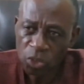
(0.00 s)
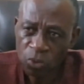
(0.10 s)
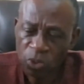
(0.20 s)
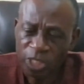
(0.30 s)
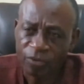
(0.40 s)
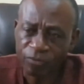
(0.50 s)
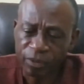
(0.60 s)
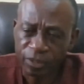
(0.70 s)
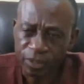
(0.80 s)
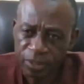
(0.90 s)
would have
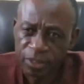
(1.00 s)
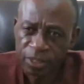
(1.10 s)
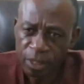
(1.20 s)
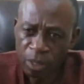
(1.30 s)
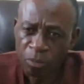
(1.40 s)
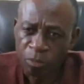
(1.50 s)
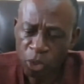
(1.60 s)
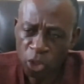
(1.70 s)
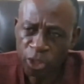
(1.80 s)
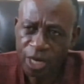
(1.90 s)

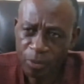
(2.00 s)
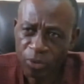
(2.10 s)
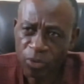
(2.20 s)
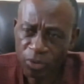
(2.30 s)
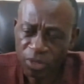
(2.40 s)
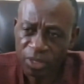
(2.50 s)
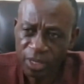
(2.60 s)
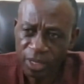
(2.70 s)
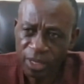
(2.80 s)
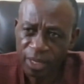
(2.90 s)
plunged Cameroon
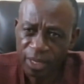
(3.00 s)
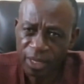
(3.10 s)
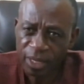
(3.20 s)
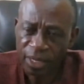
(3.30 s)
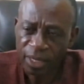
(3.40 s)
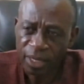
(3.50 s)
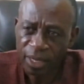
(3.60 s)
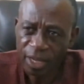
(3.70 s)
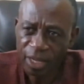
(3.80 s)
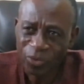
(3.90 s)

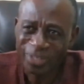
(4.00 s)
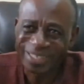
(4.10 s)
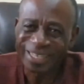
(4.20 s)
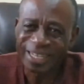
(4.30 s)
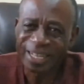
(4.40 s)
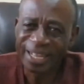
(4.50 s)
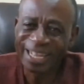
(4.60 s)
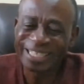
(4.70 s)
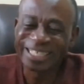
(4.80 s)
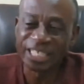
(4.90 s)
into
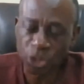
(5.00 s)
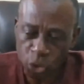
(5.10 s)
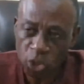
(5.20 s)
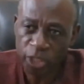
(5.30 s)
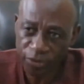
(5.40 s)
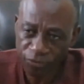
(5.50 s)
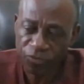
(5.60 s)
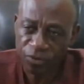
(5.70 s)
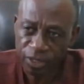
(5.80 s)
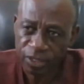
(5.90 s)
a destructive
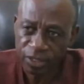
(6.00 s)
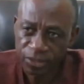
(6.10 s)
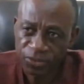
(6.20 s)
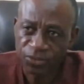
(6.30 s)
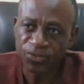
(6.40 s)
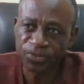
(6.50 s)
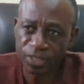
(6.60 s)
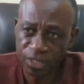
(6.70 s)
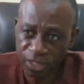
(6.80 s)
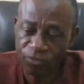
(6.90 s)

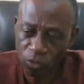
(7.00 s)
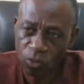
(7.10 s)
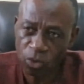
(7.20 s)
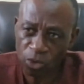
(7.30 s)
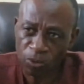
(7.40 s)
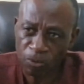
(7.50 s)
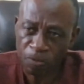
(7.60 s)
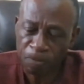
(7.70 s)
civil war.